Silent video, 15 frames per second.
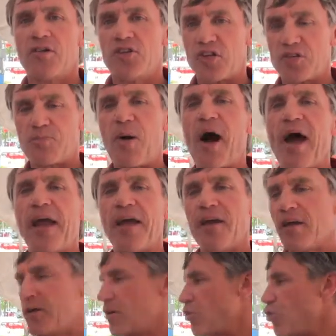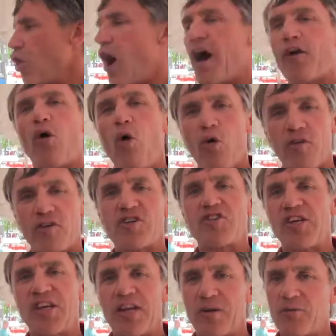just by not
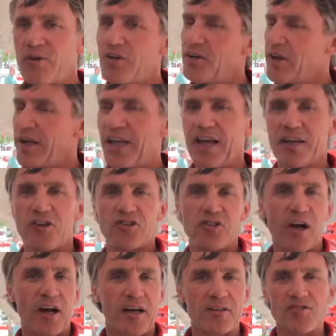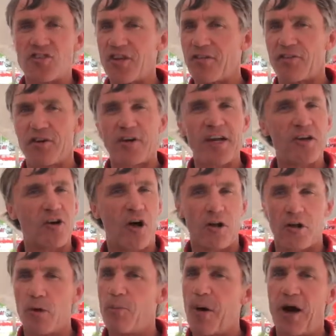overseeding. When you're again, you're talking seven or eight
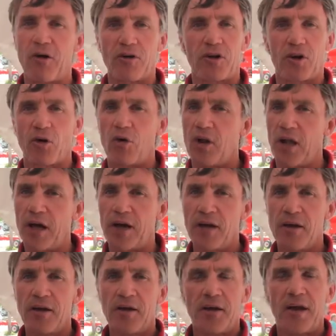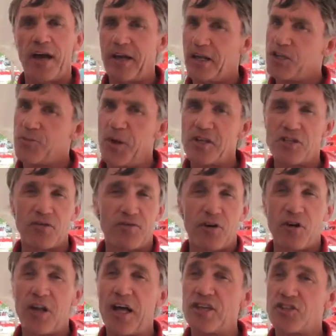dollar a pound canola, an expensive
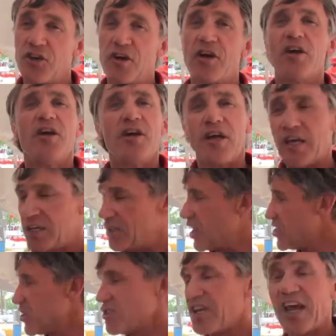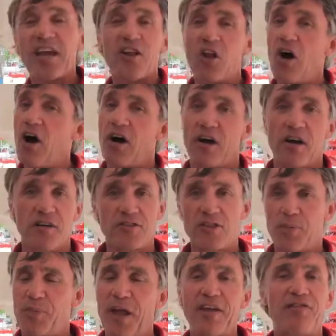fertilizer. fertilizer yeah. It doesn't take long
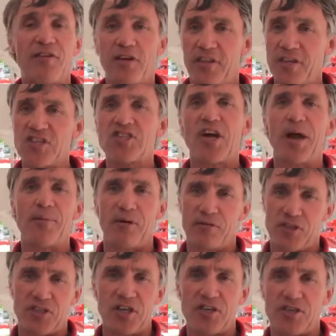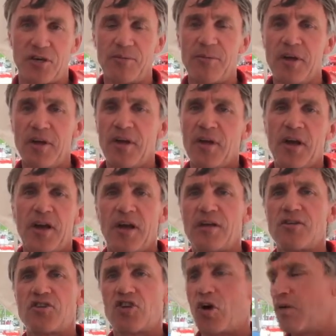to pay for this type of a system.
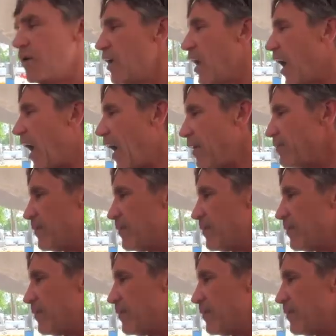So, so does um,